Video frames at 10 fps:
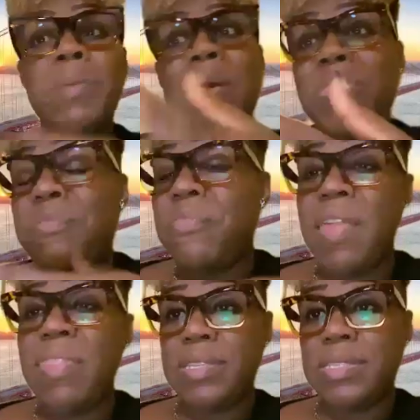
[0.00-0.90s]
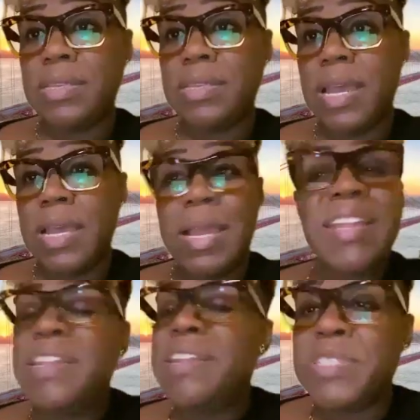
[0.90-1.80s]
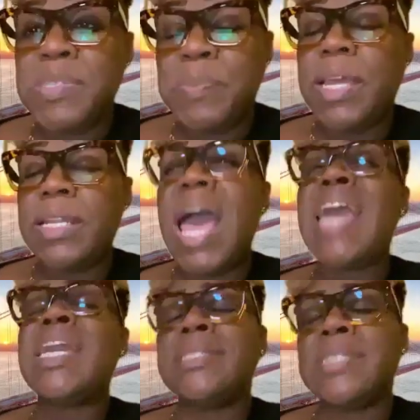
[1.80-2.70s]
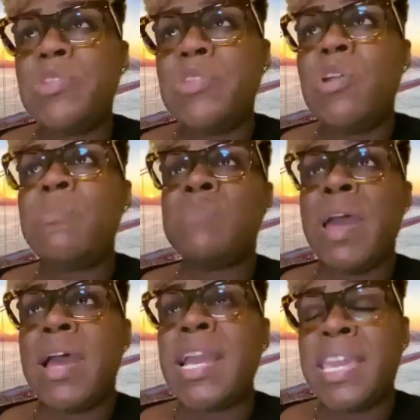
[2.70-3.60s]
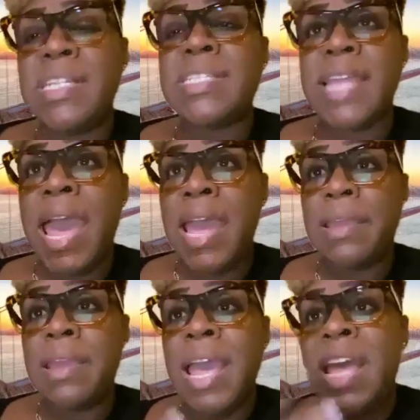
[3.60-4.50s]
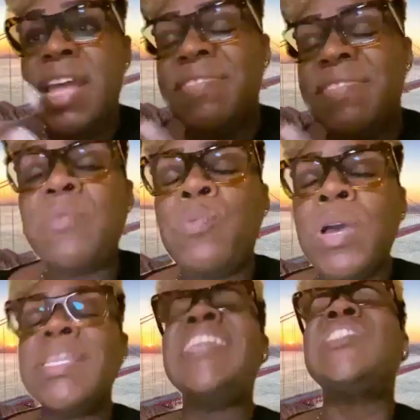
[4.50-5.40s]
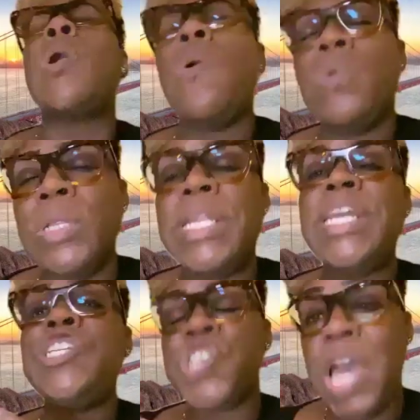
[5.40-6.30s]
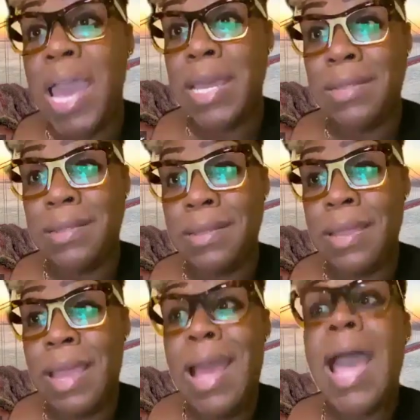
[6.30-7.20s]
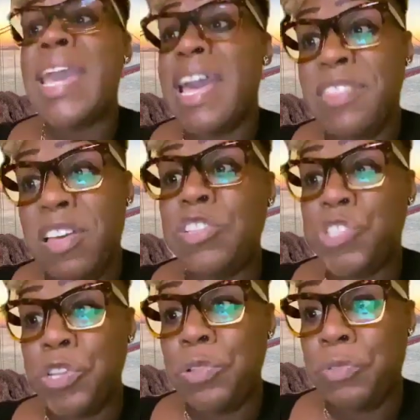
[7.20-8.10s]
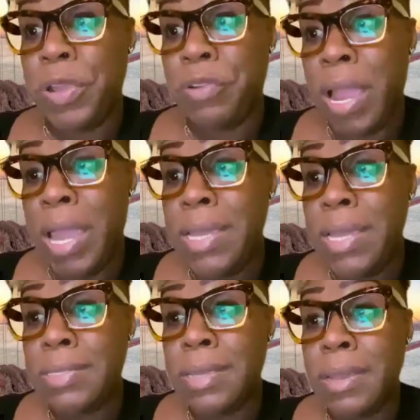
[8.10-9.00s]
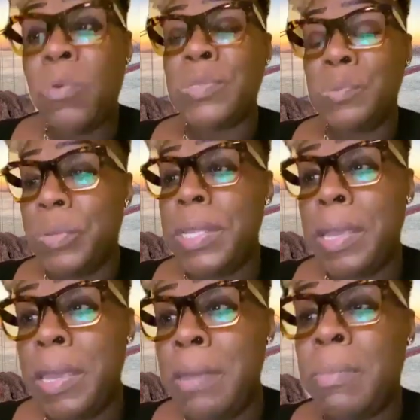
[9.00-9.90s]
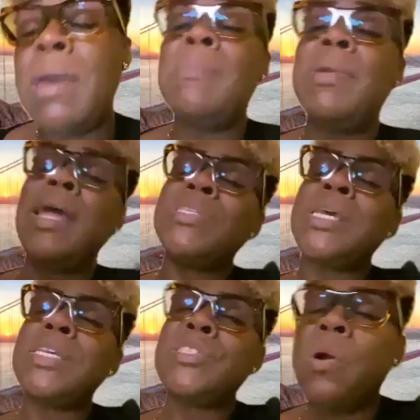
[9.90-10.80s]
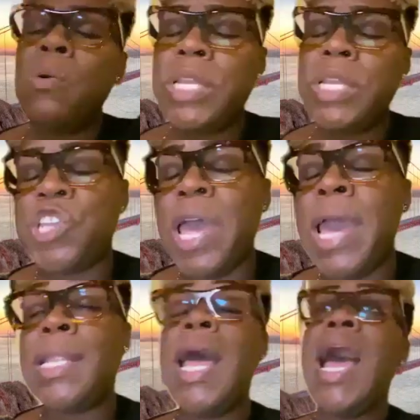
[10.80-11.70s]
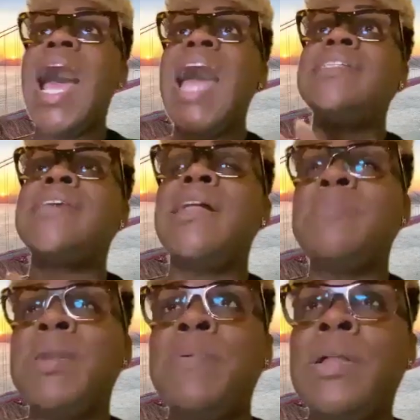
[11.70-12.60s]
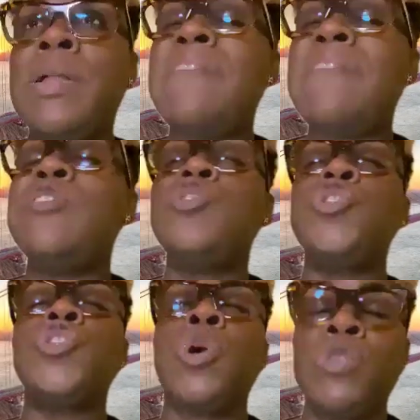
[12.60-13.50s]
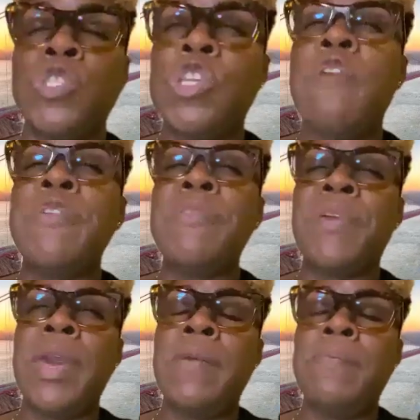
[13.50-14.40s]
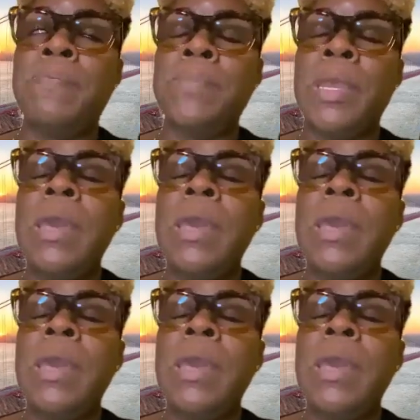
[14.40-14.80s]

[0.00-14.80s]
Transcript: What about the fathers? I didn't even speak. I can tell you about my Akil's dad. Yes. That was his only child. I have other children, right? wasn't with him, but that was his only child. I tell people I feel so sorry for him.